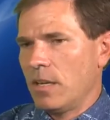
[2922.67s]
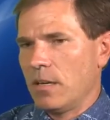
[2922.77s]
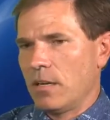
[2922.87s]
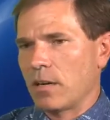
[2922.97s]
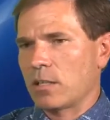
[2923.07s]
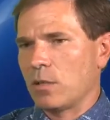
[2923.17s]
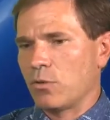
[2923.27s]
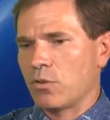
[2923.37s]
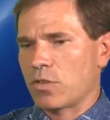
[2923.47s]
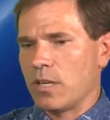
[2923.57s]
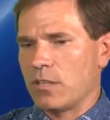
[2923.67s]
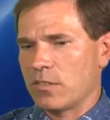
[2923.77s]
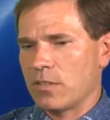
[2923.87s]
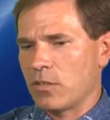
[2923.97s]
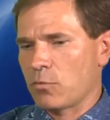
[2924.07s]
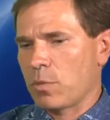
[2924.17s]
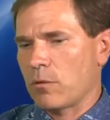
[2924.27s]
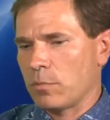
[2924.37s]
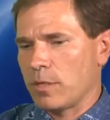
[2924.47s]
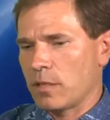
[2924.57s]
Our closest cousin is
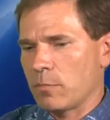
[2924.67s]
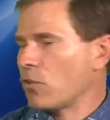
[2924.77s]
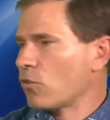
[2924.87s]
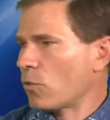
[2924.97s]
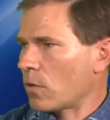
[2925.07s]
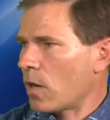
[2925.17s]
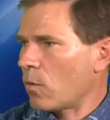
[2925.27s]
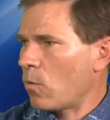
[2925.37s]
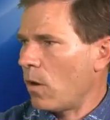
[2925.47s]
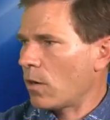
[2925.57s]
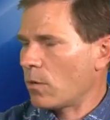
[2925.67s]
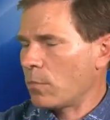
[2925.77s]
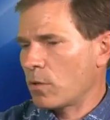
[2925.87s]
probably going to be solar hot water,